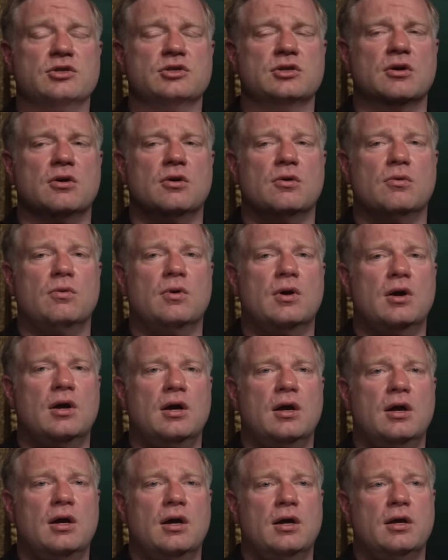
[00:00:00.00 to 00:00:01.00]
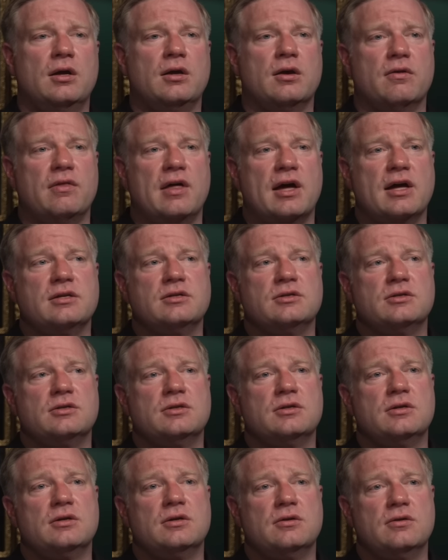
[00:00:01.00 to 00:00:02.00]
so, you know,
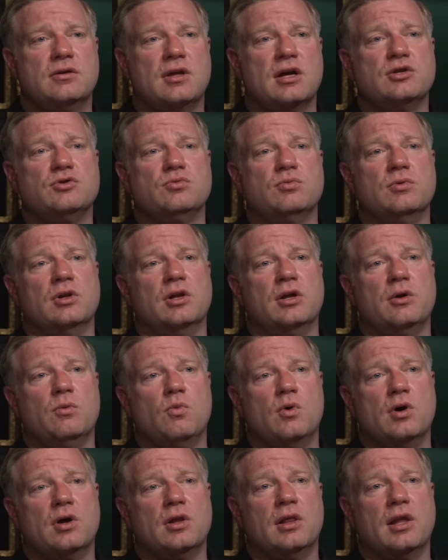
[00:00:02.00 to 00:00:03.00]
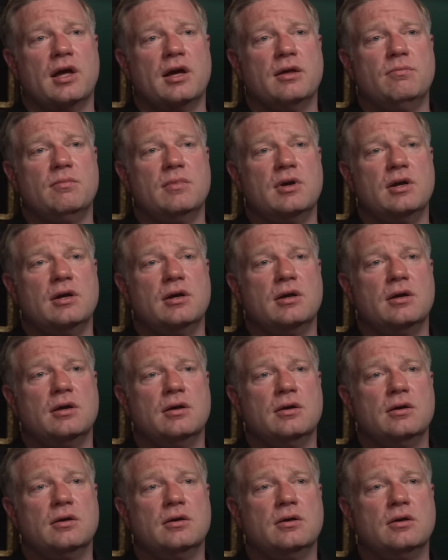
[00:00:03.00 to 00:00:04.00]
that's that's really what led me,
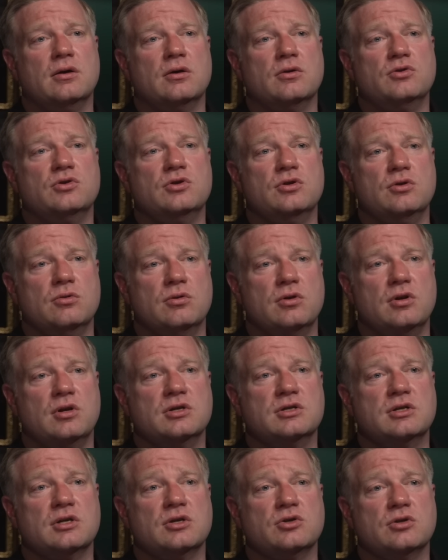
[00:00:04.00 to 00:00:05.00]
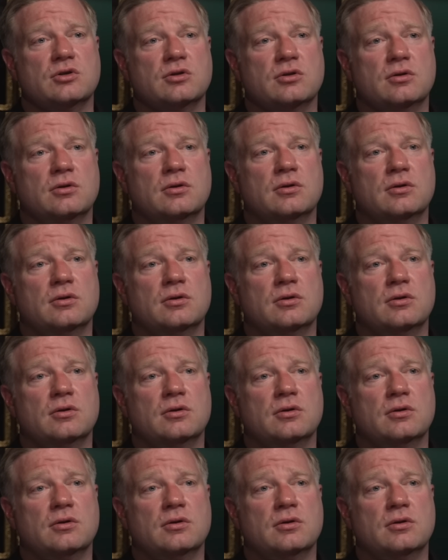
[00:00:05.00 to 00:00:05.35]
you know, to the decision.